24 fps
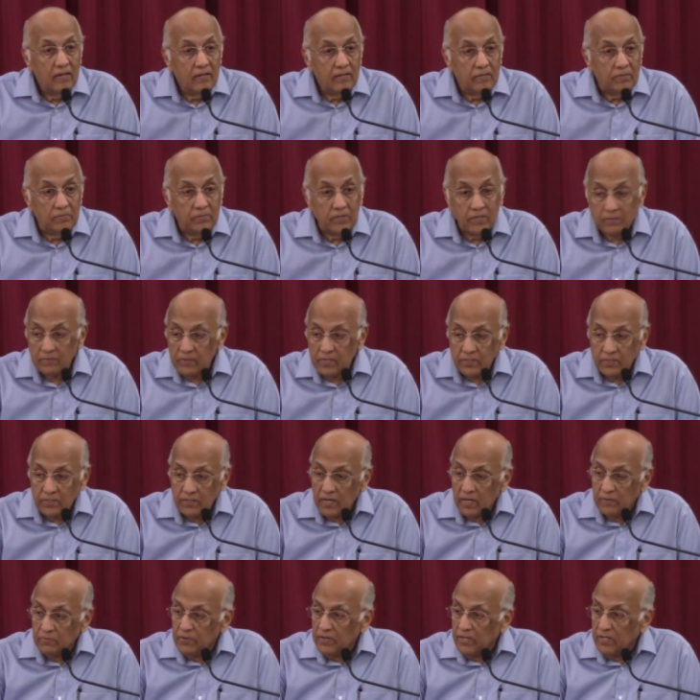This is a message
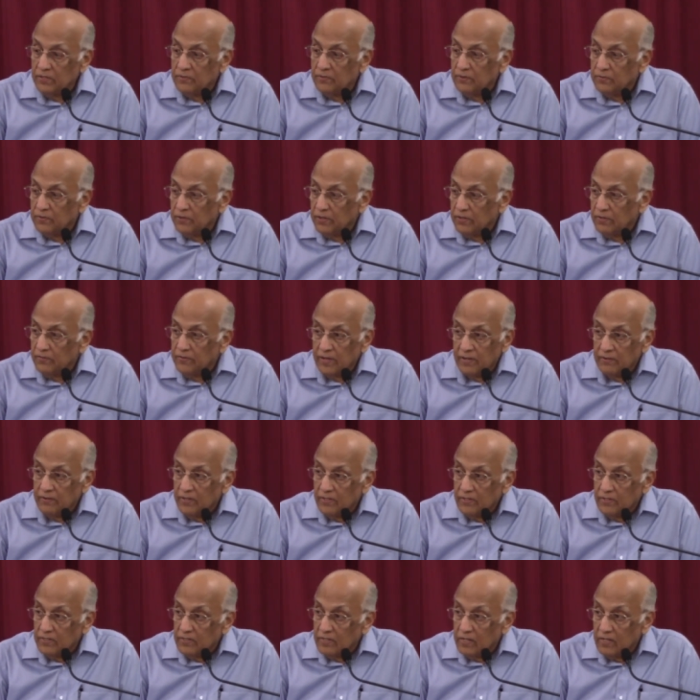I preached for 45
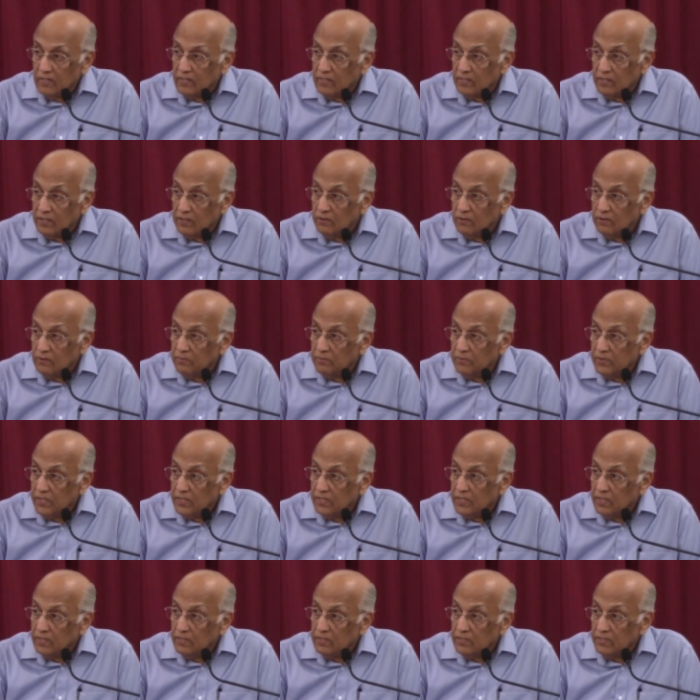years and I'll continue to
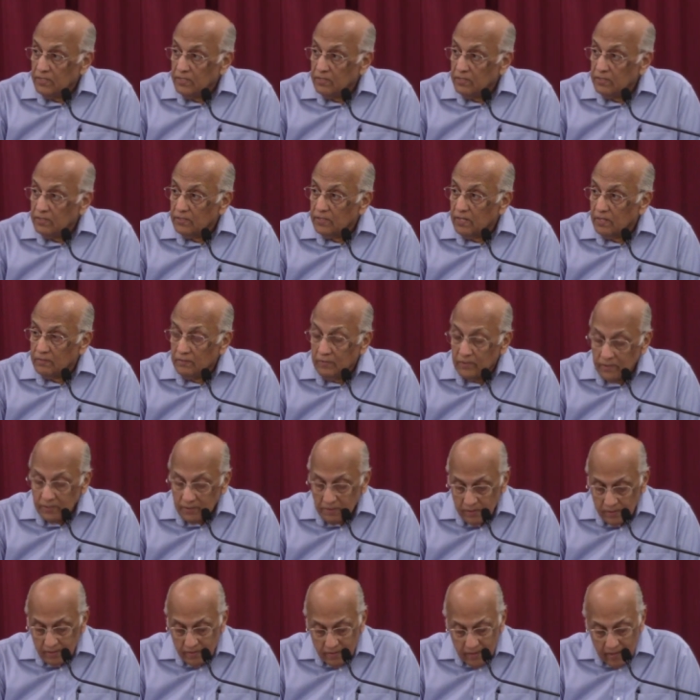preach until Jesus
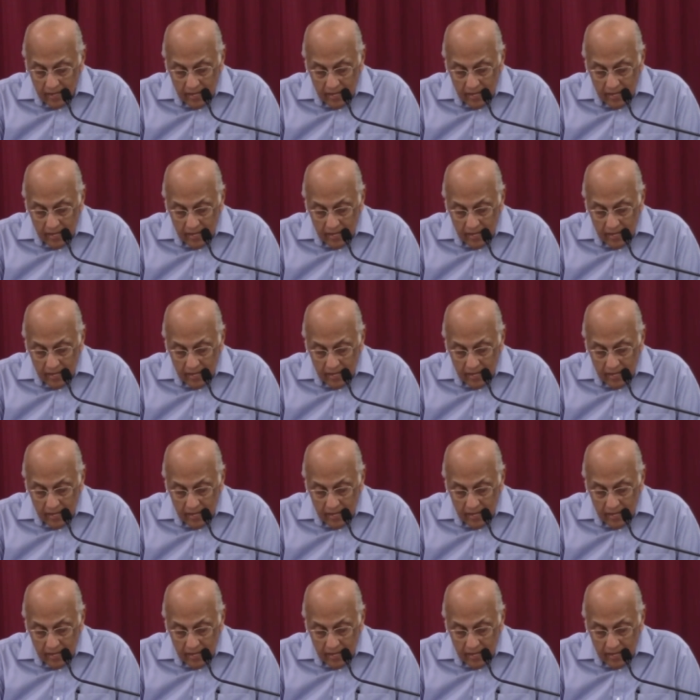comes.